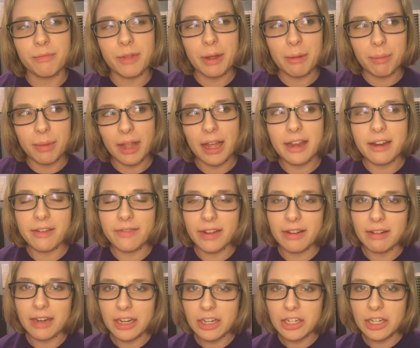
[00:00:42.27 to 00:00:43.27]
apply your
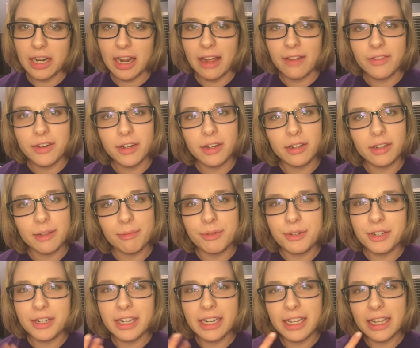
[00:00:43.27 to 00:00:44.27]
foundation after your lips,
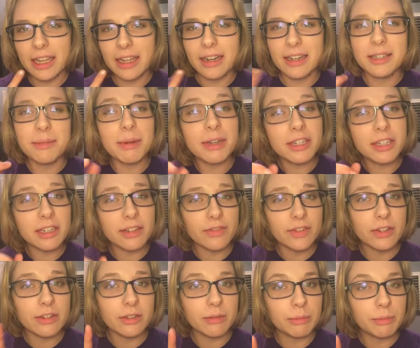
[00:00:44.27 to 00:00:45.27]
you're going to get, especially if
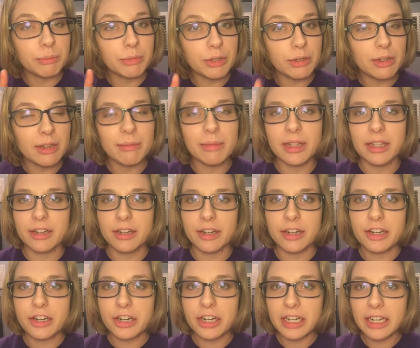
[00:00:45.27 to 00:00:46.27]
you use a beauty
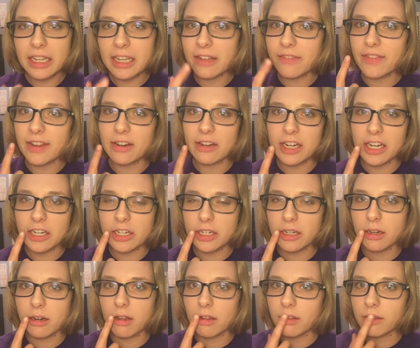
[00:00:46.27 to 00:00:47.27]
blender, you're going to get
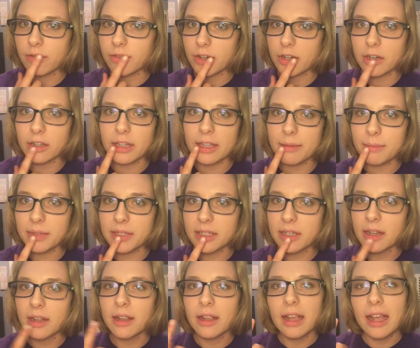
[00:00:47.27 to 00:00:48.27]
foundation all over your lips.
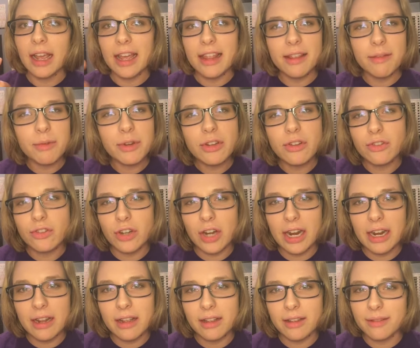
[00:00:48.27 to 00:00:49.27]
And then when you try
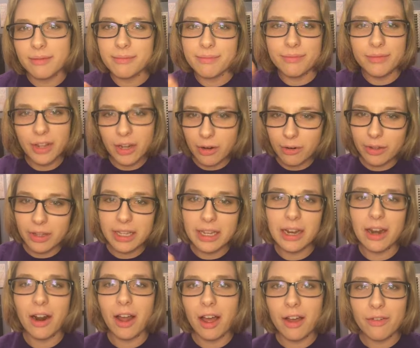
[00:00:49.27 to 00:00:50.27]
to, clean
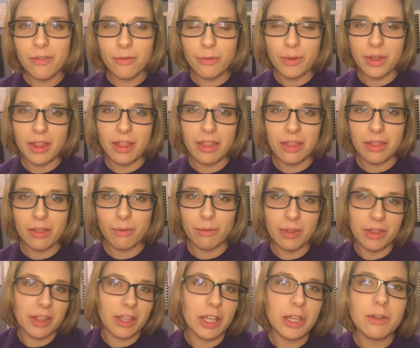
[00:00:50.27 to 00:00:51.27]
it off with
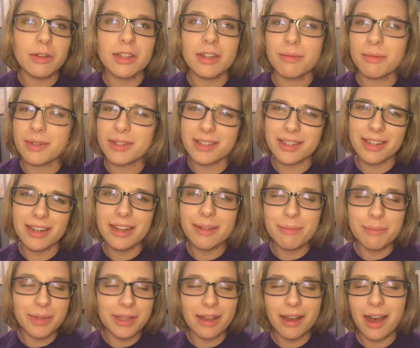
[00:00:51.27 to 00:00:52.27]
a Q-tip, it's going to
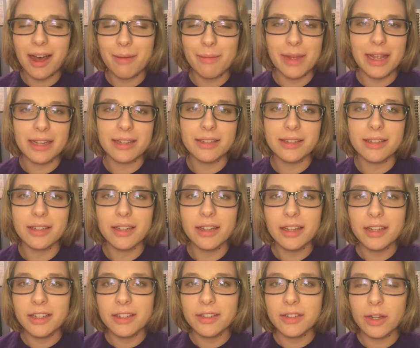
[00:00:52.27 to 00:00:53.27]
be a hot mess.
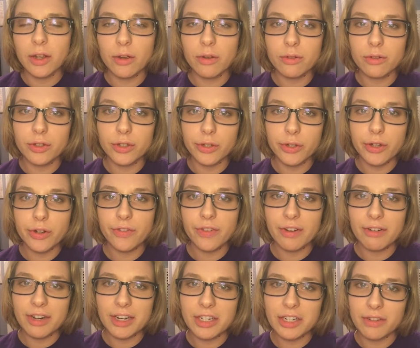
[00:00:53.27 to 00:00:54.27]
So do your
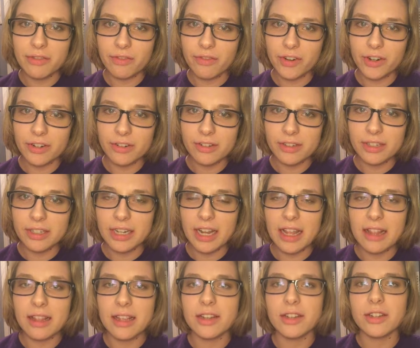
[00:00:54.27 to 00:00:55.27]
foundation first
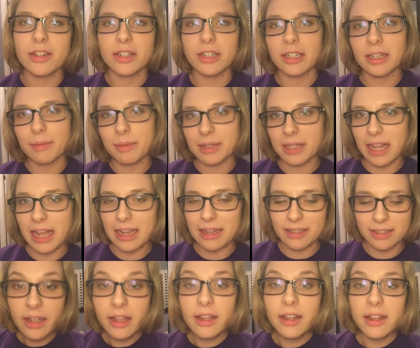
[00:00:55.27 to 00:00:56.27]
and then do your lips
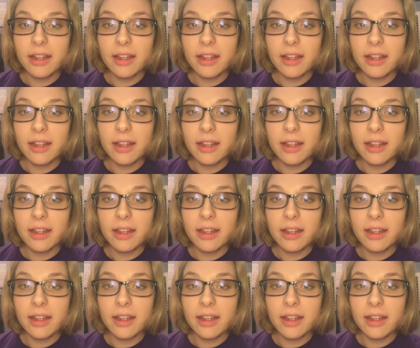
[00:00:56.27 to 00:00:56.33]
last.